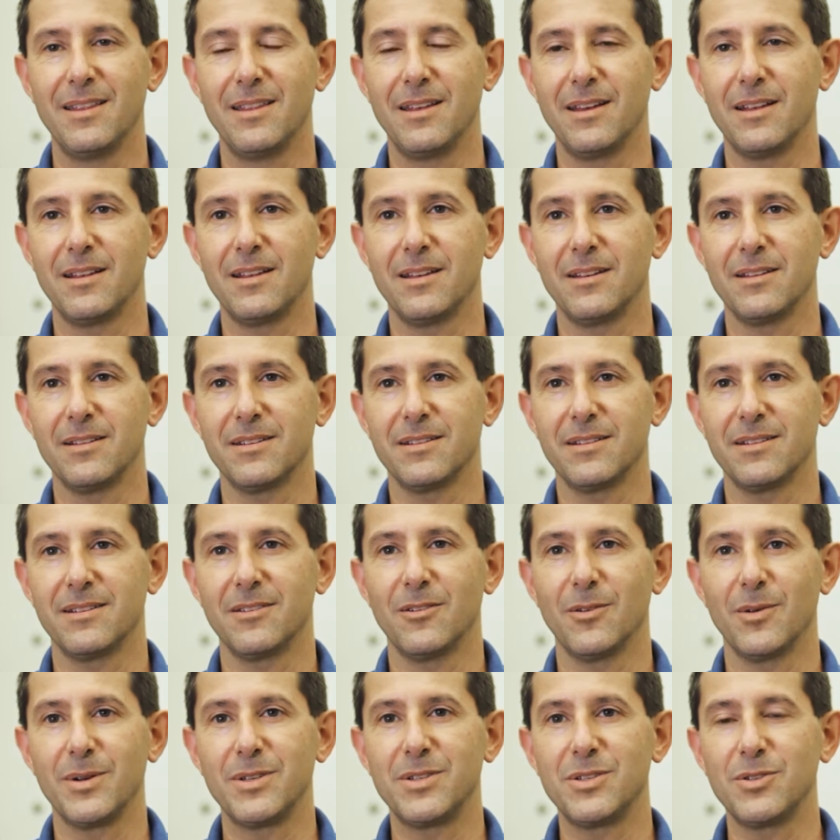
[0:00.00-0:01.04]
that
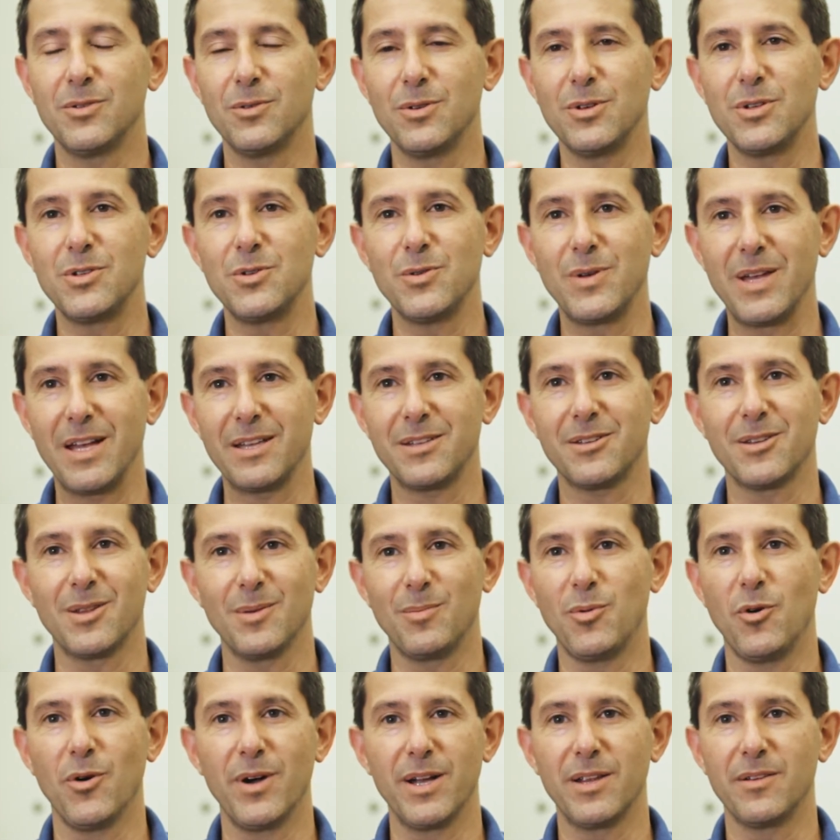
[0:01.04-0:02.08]
you know as soon as you get to
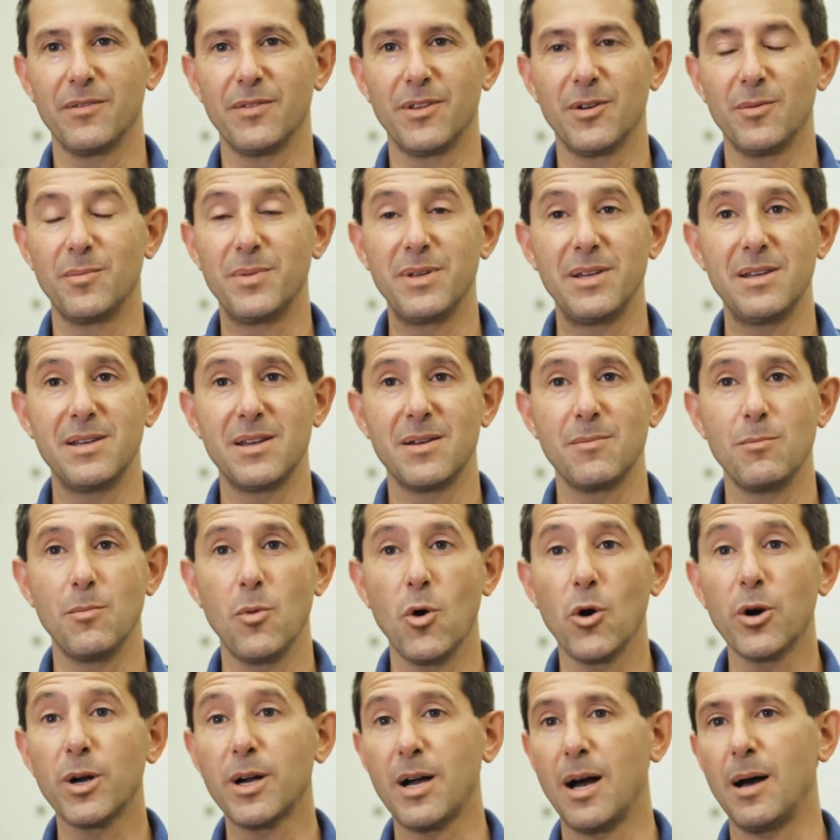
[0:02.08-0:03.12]
the point of there being
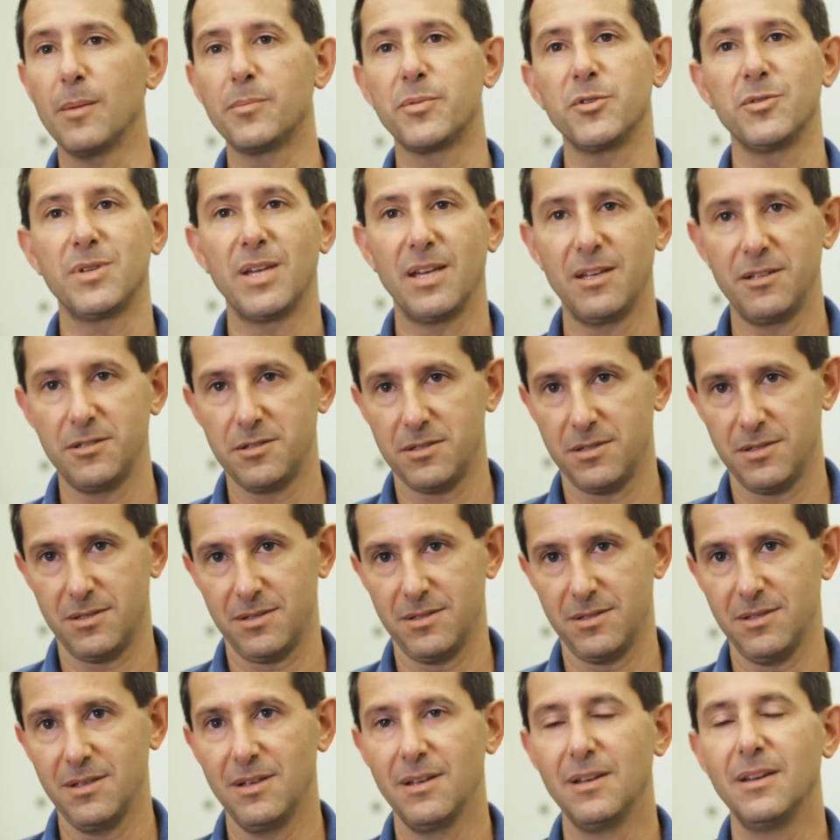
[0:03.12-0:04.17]
more
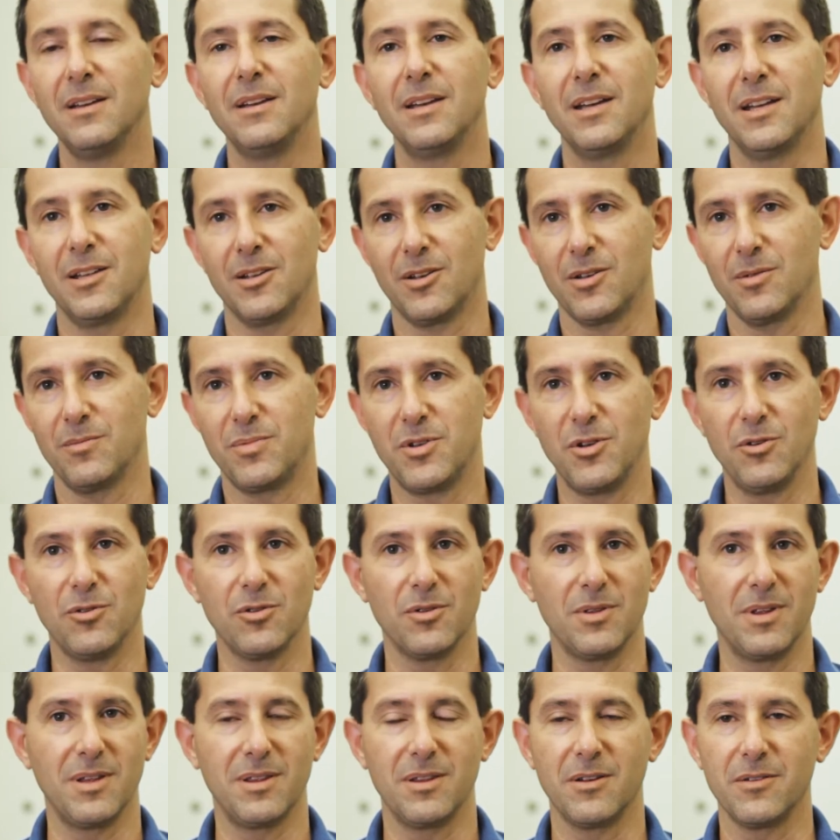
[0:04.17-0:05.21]
computation in a
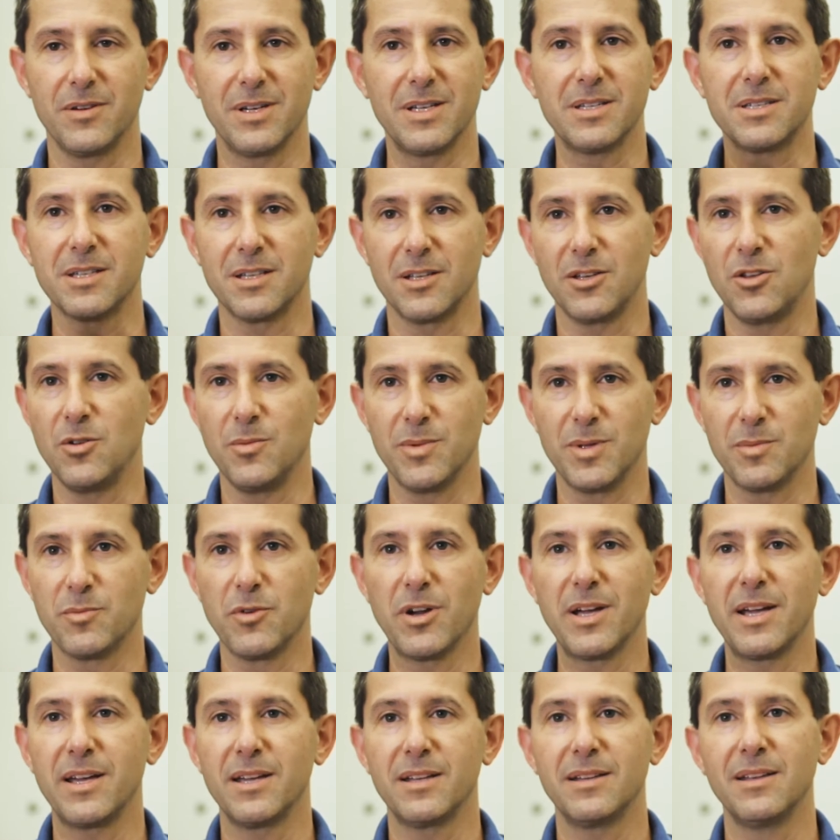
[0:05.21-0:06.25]
computer than there is in a human
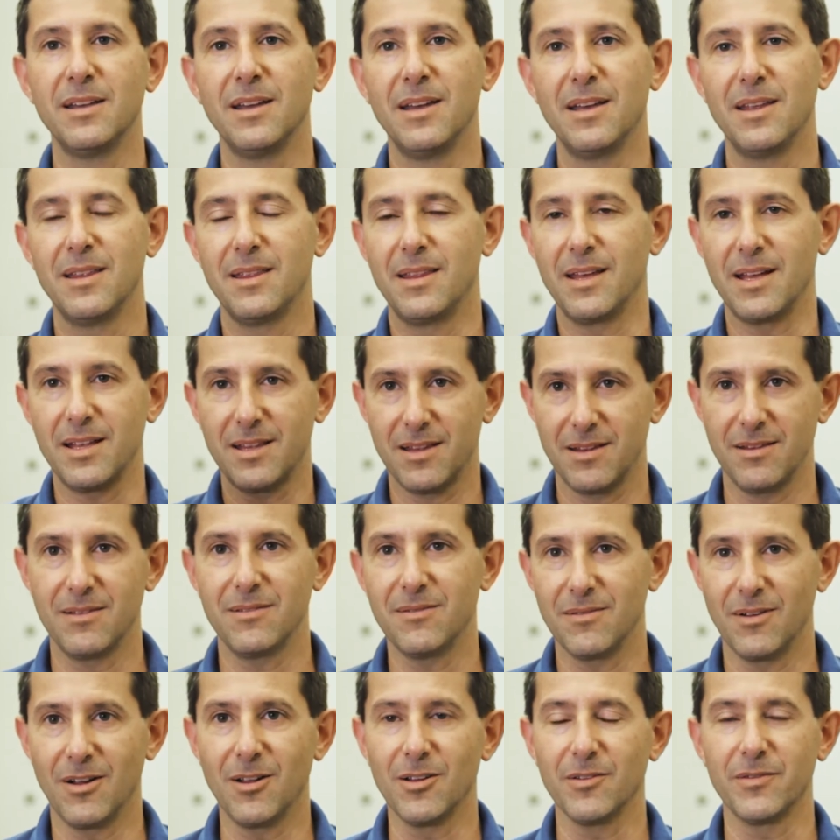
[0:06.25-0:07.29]
brain that
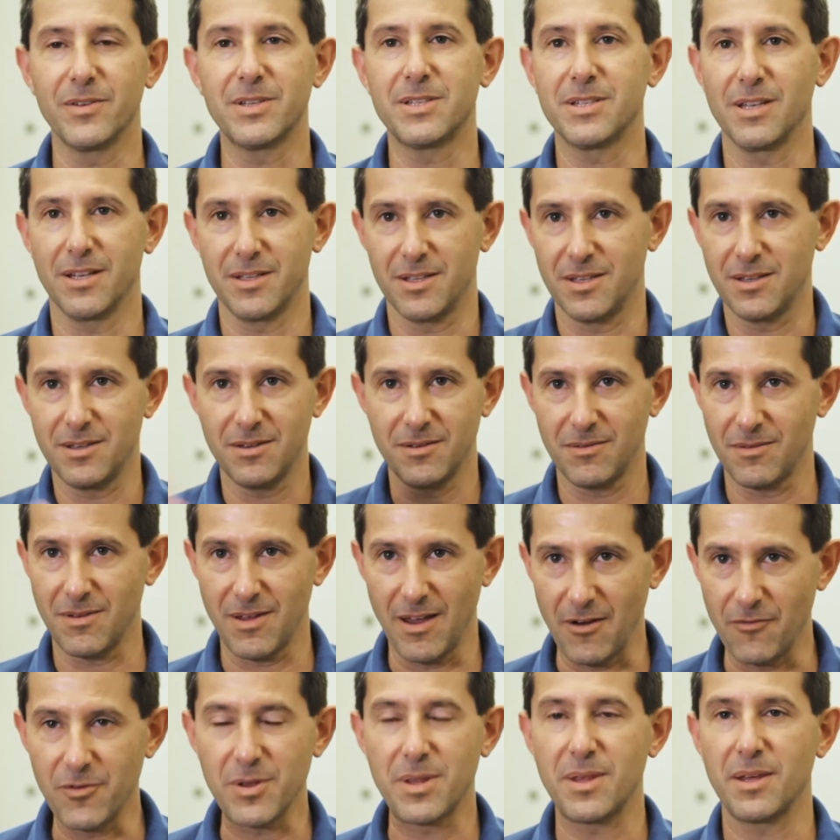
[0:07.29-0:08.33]
all of a sudden
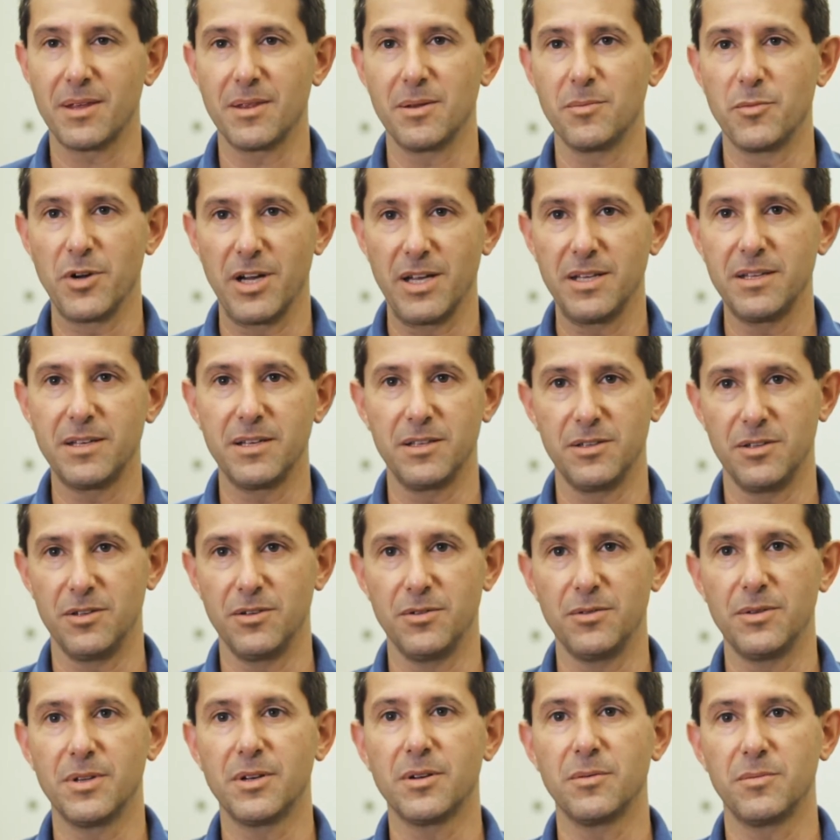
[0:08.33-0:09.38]
everything the brain can
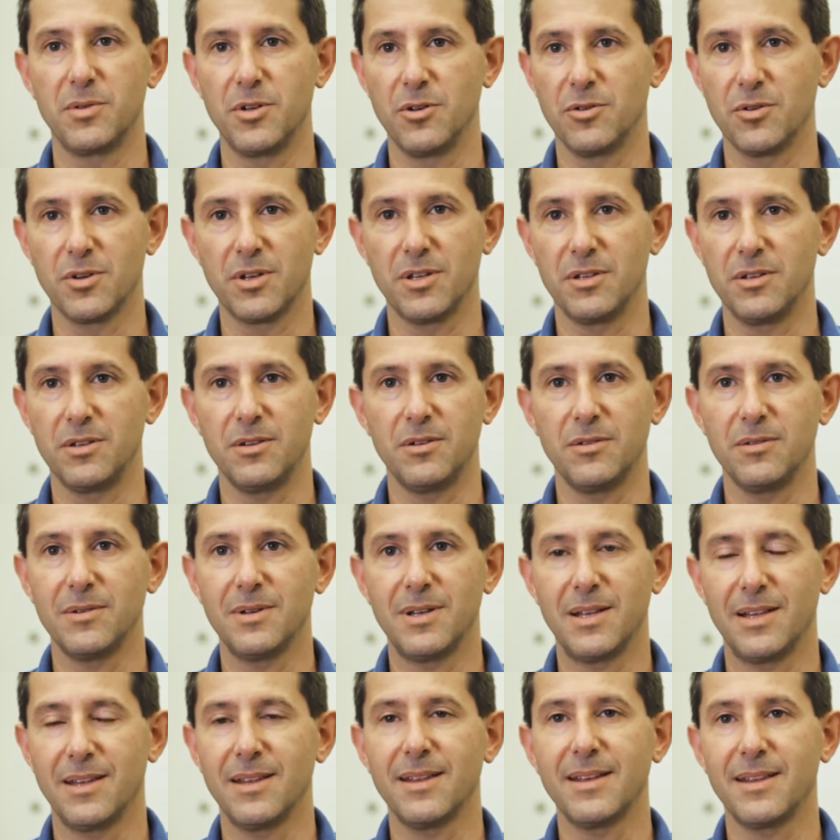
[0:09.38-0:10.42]
do the computer can do
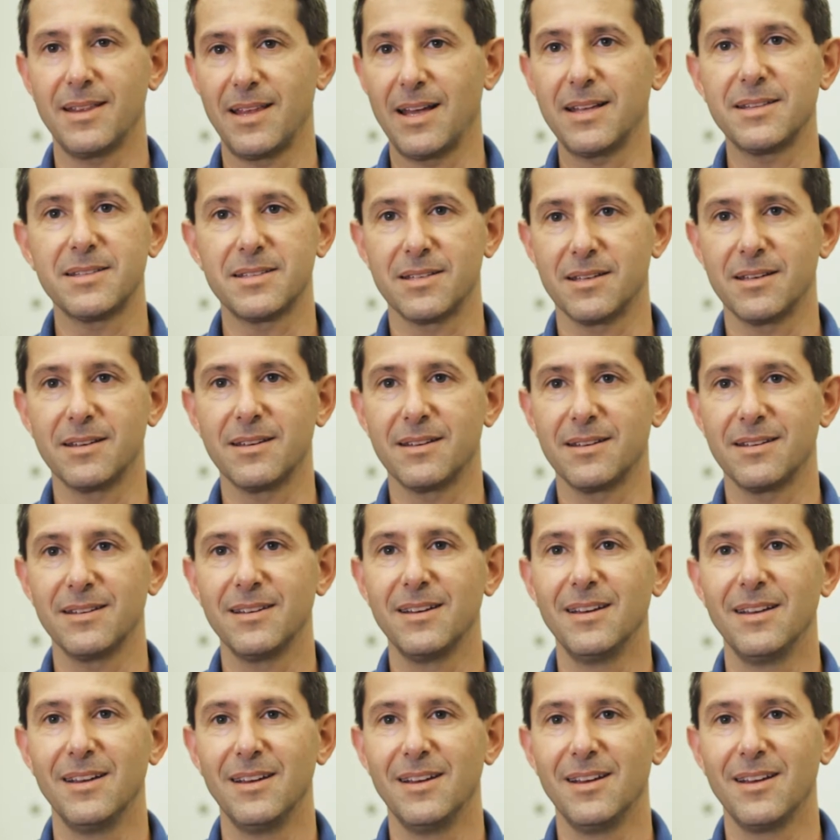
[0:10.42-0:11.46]
and i think that's a
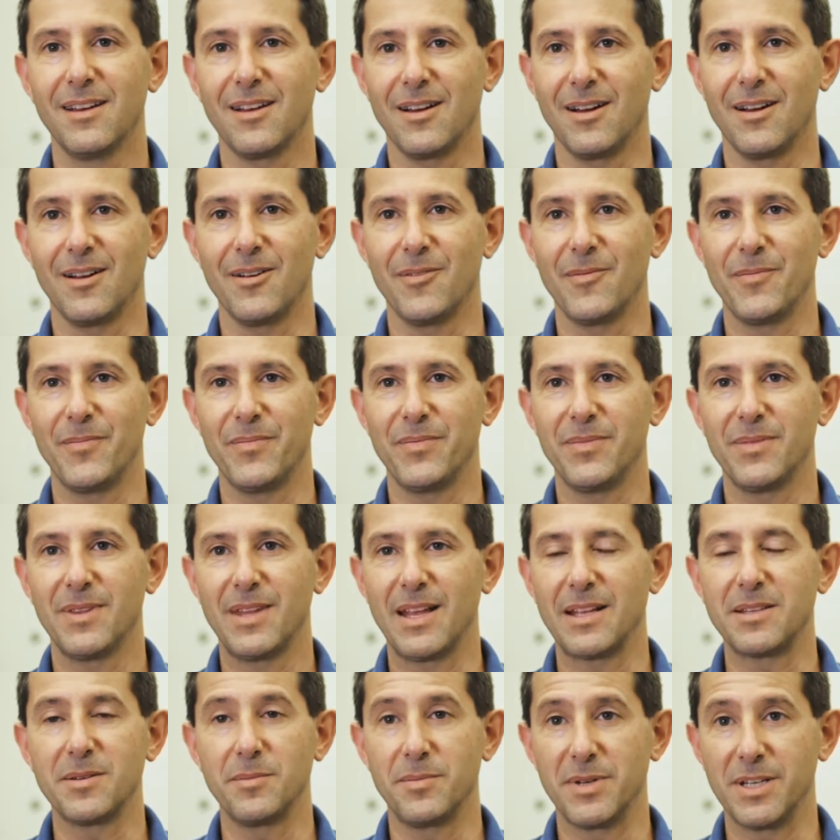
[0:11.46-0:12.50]
um,
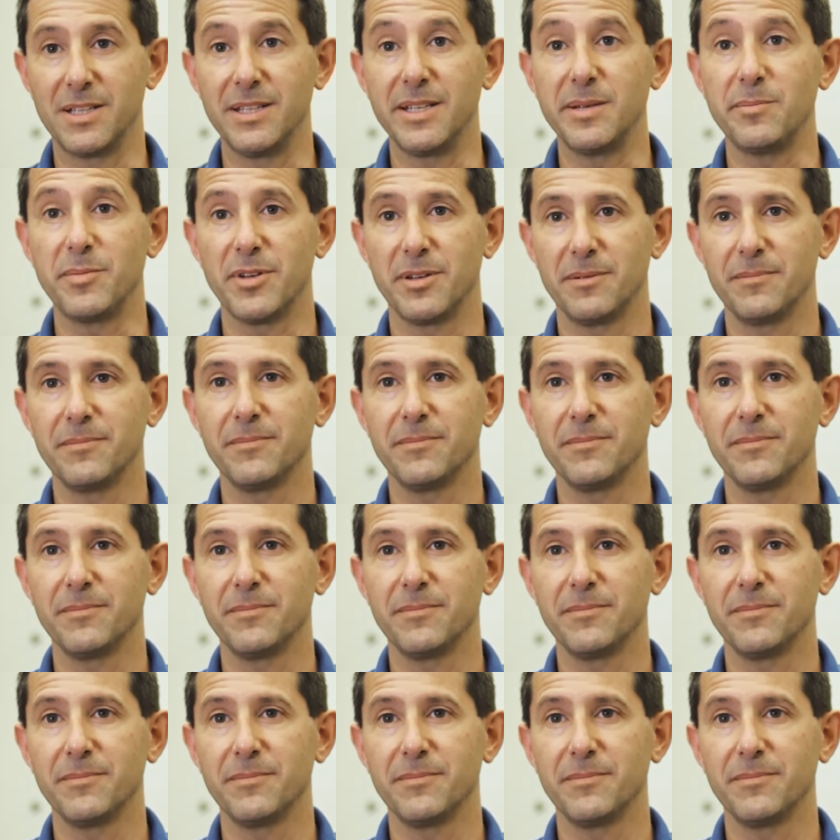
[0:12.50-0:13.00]
that's a big leap